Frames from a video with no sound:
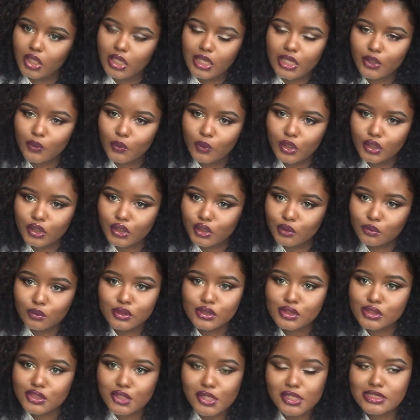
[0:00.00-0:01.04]
Anyone who
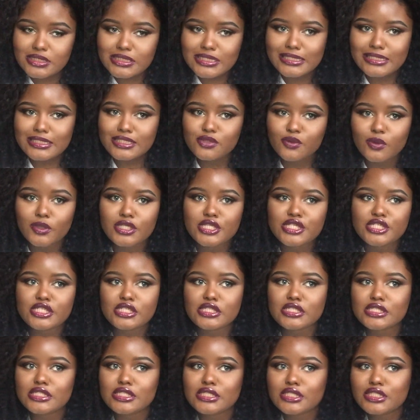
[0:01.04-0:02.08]
wants to answer these
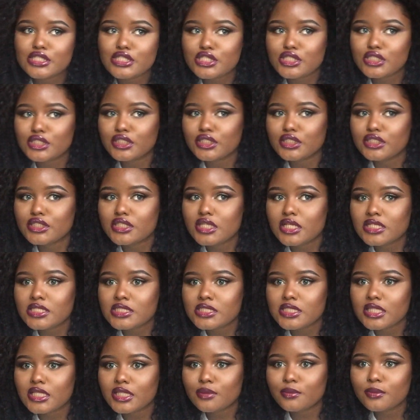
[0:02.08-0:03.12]
questions should
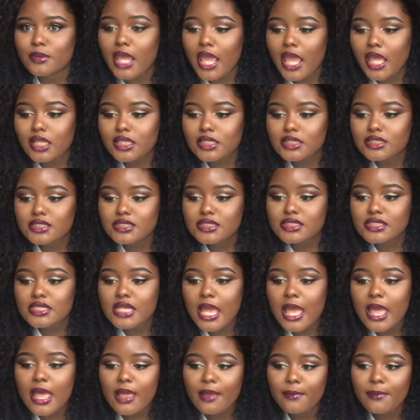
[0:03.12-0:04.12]
answer them next.